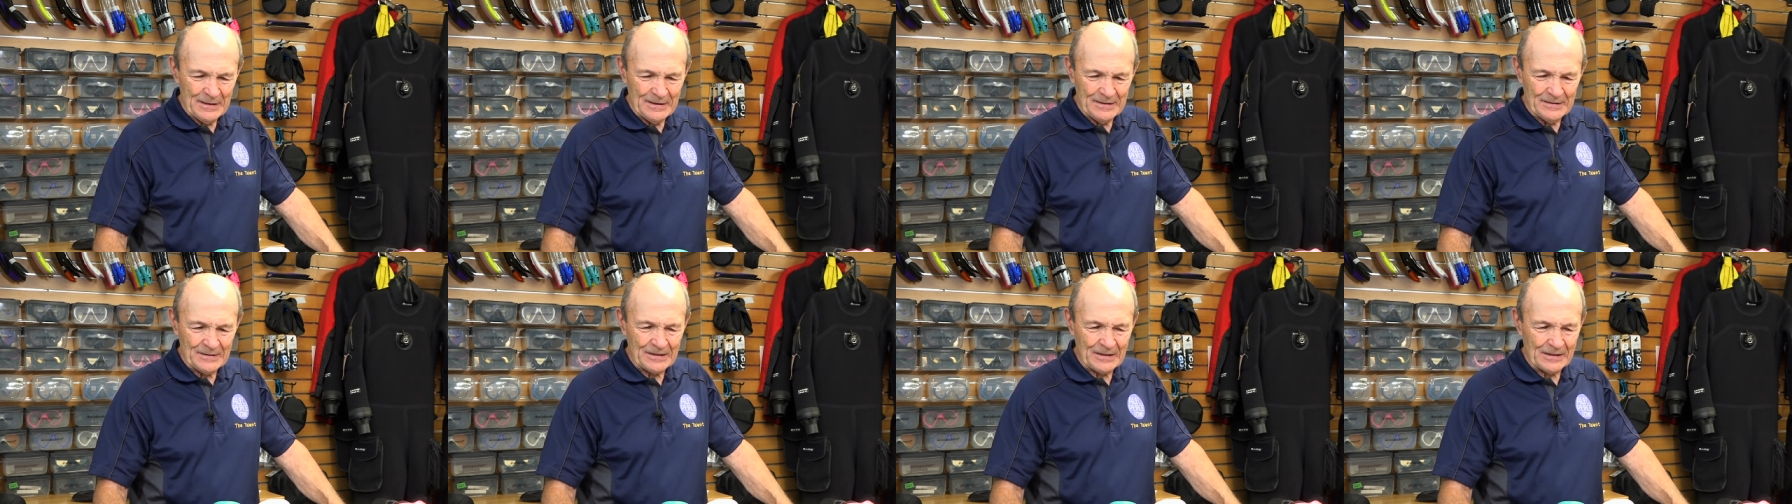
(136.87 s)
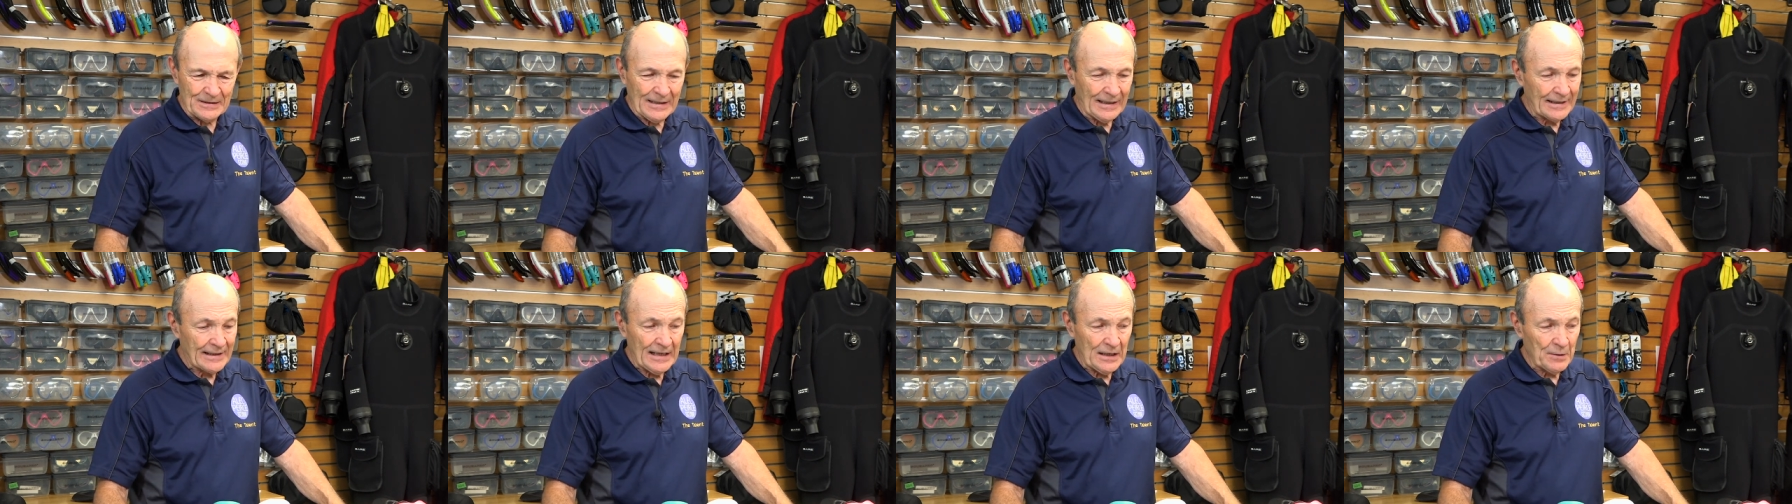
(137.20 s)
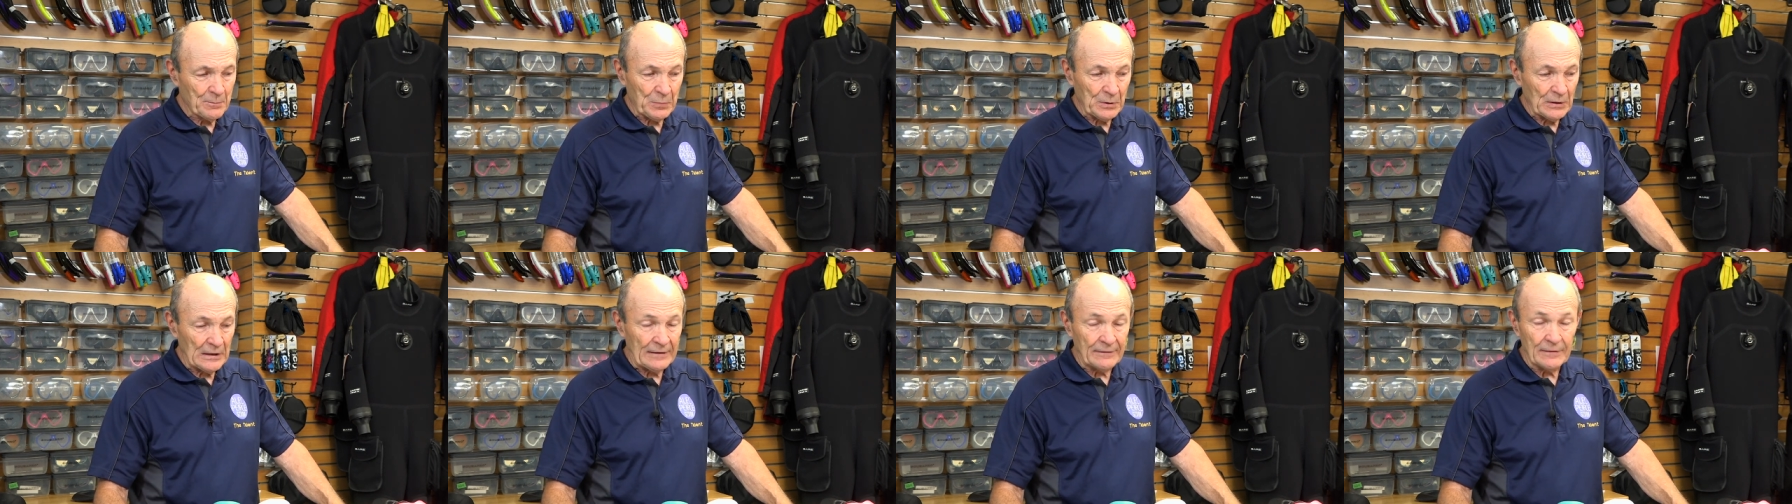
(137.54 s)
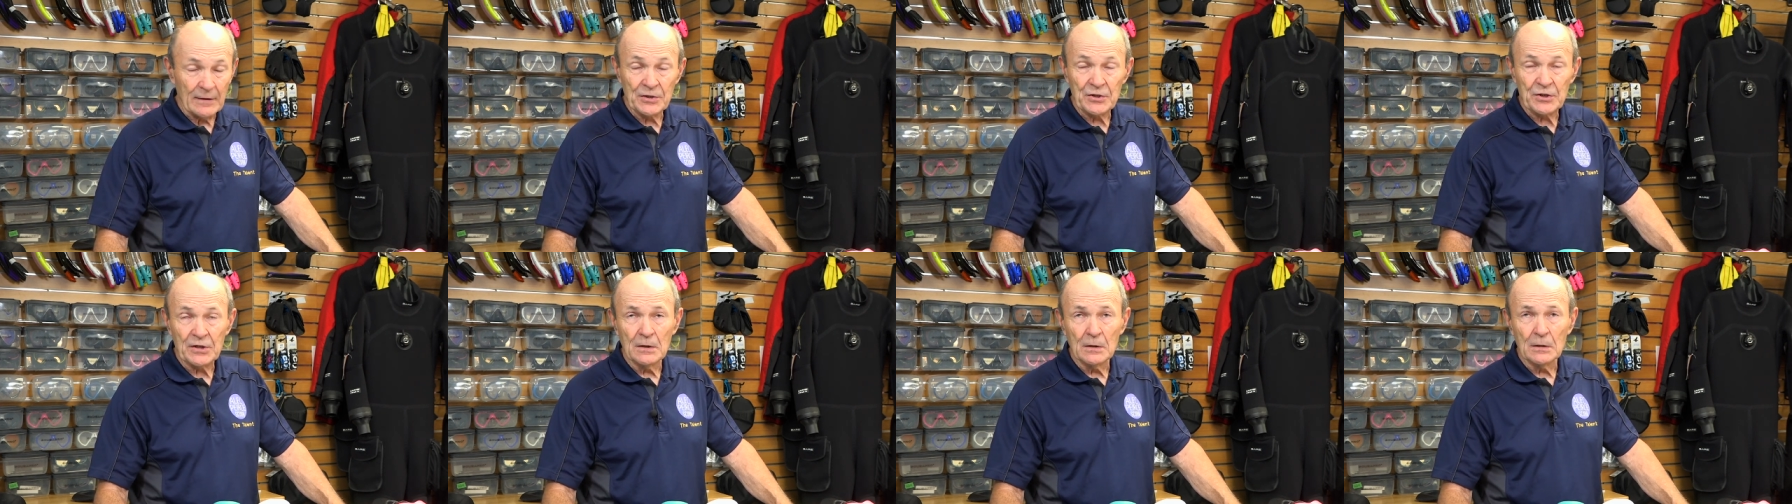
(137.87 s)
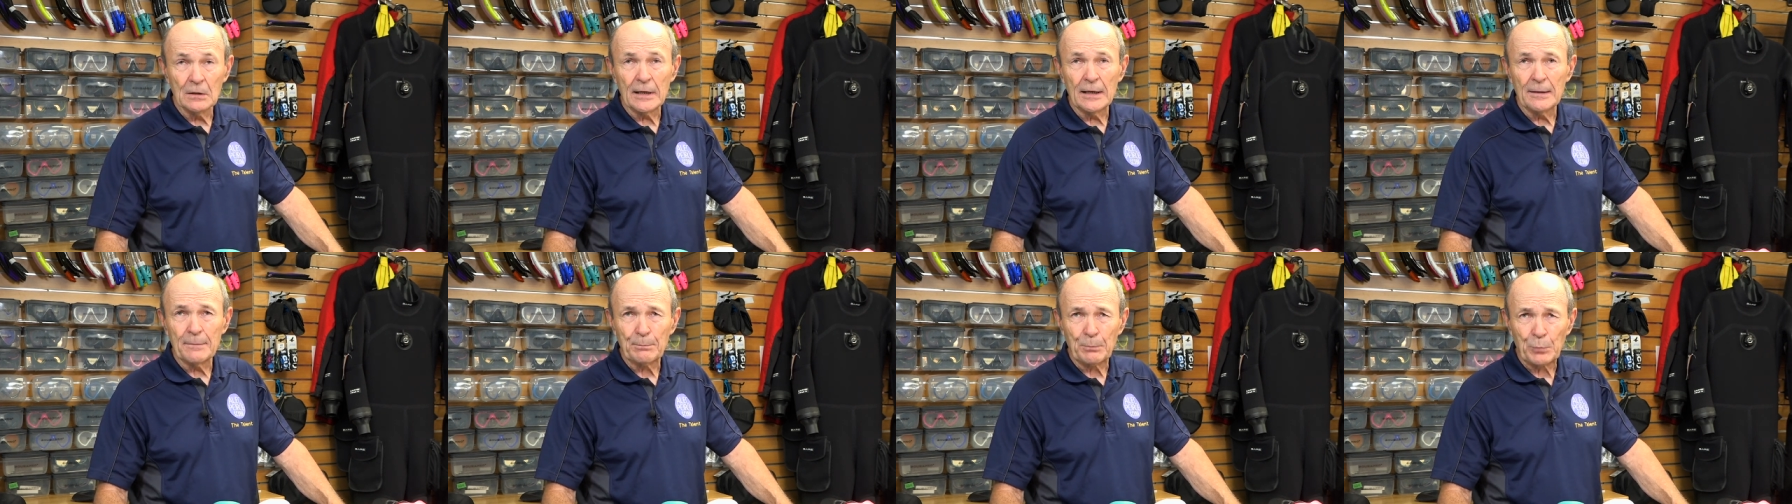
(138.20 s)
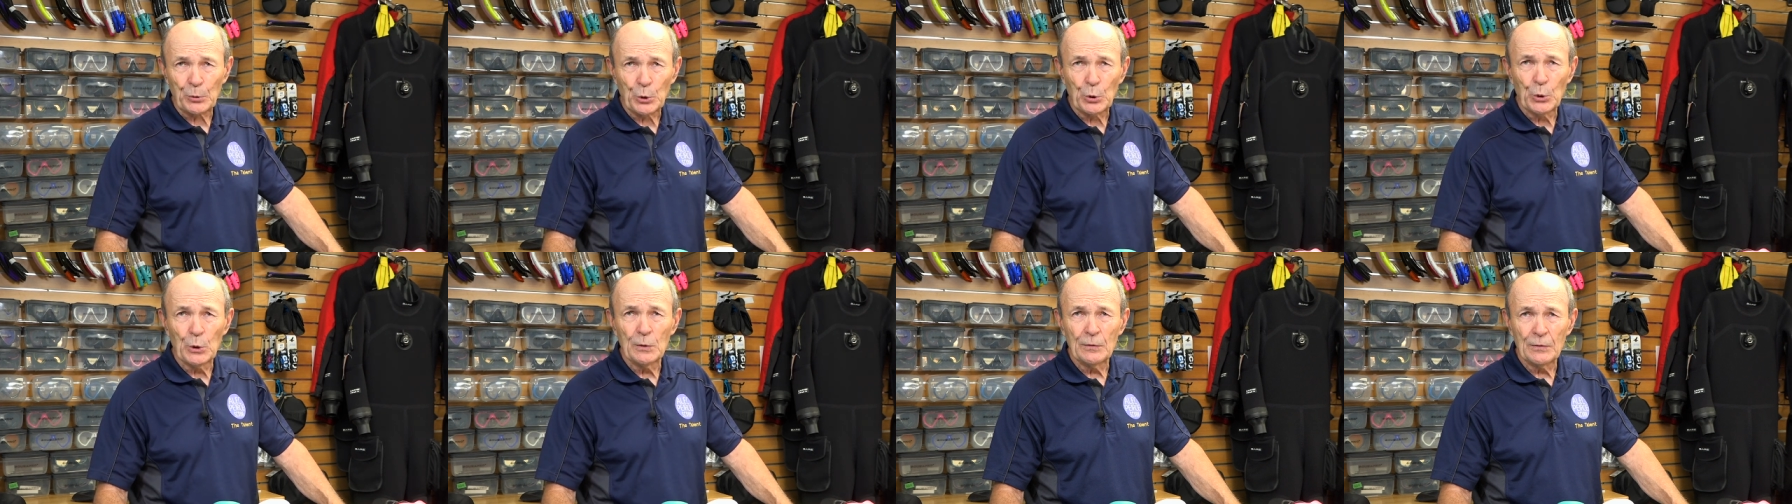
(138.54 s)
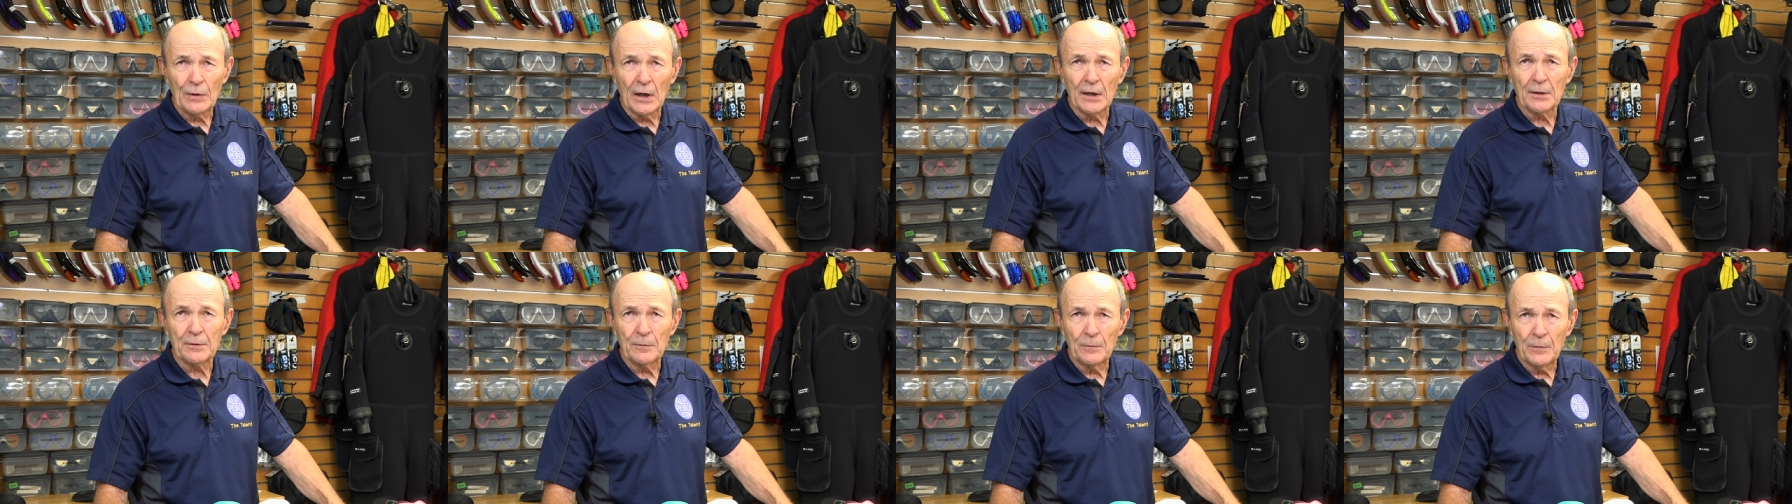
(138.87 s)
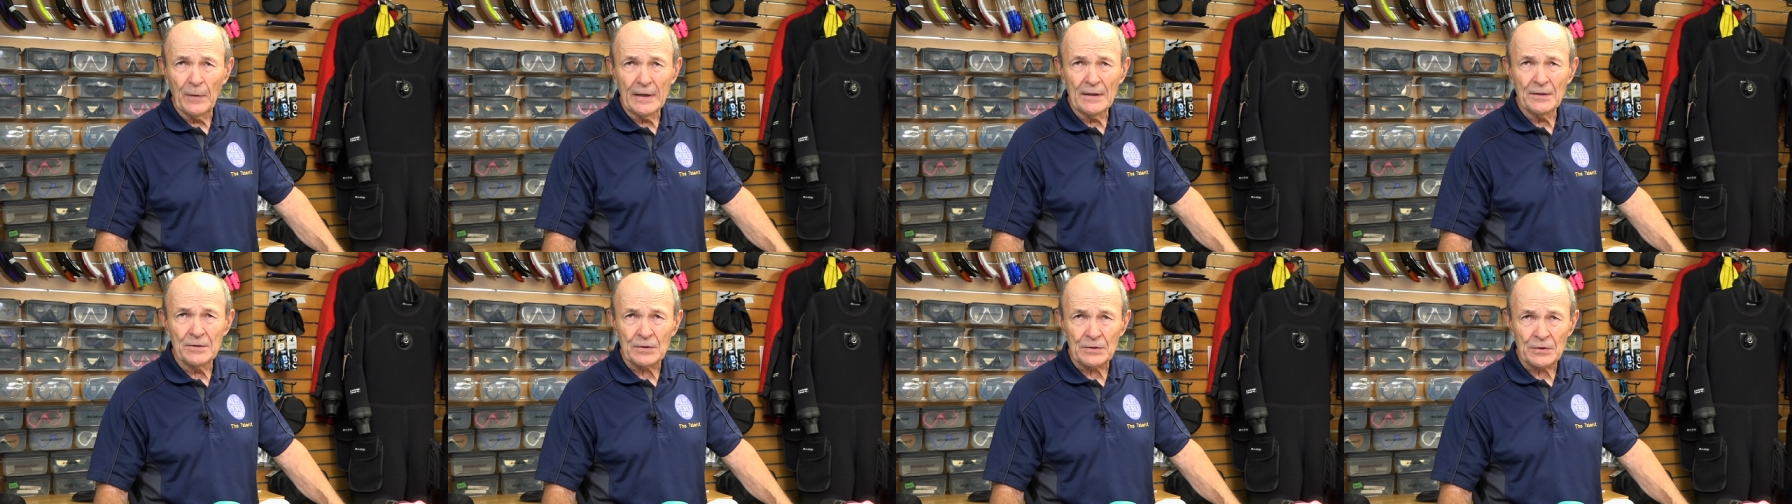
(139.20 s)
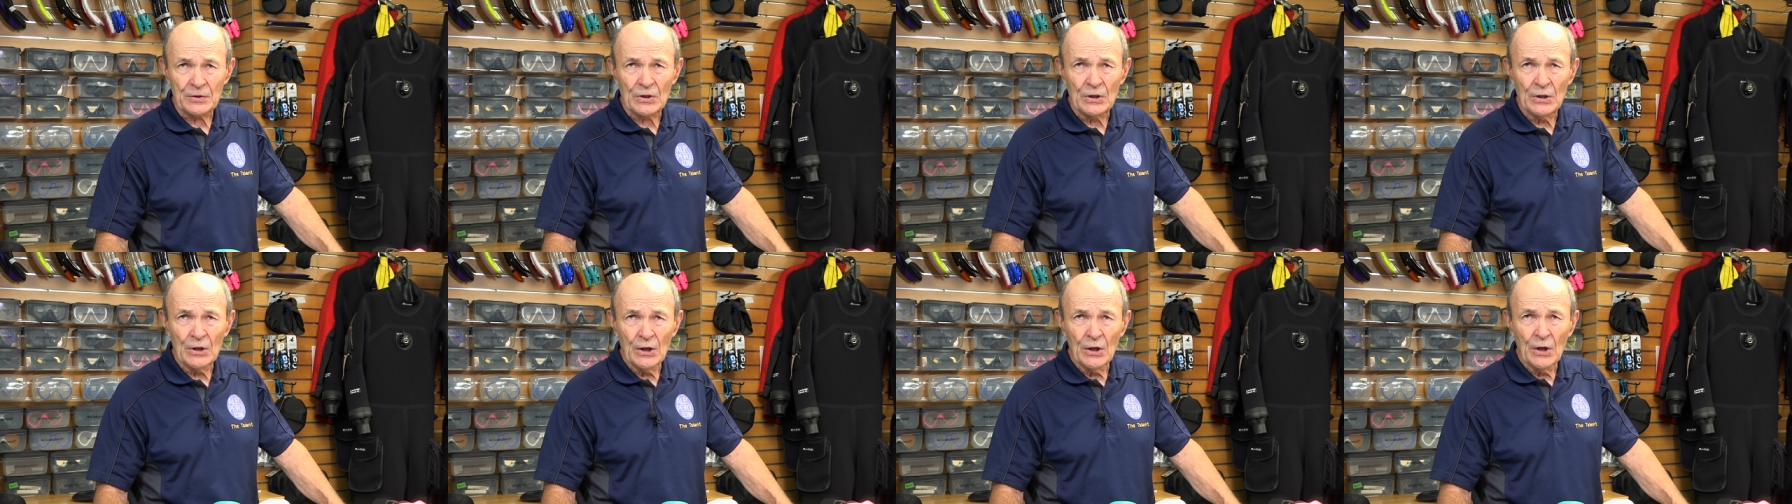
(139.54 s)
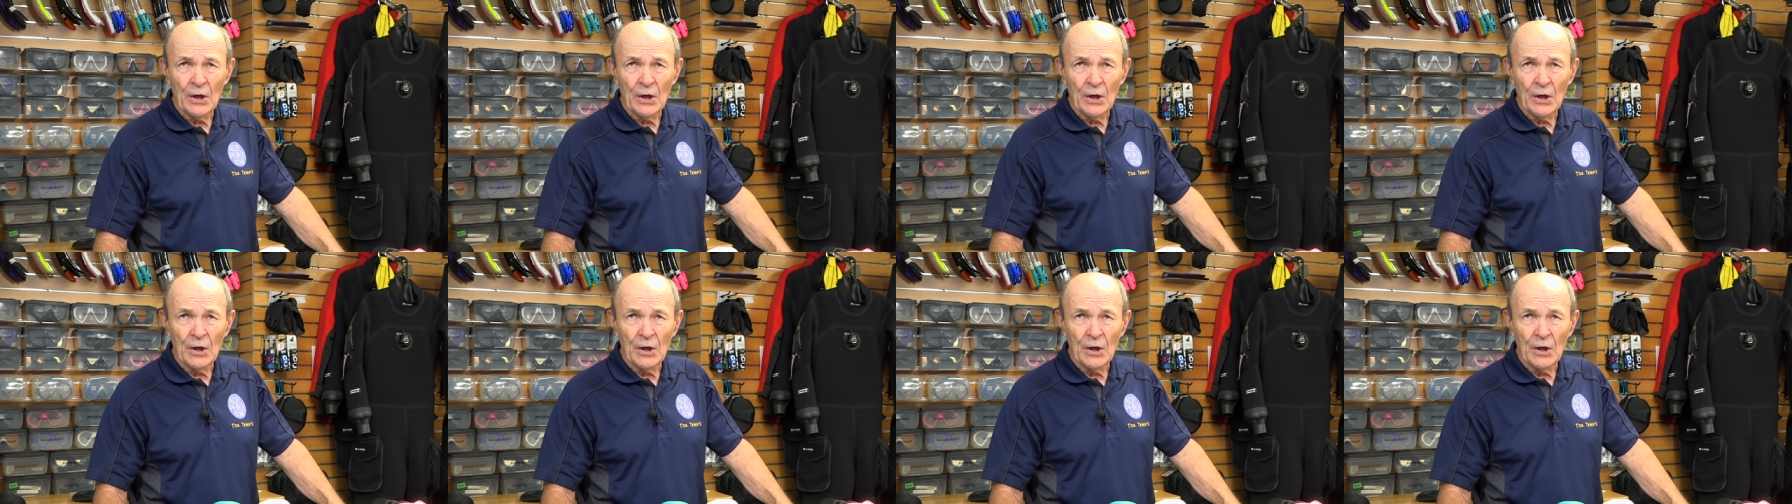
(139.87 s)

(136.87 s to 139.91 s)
so I can't believe they still improve on fins.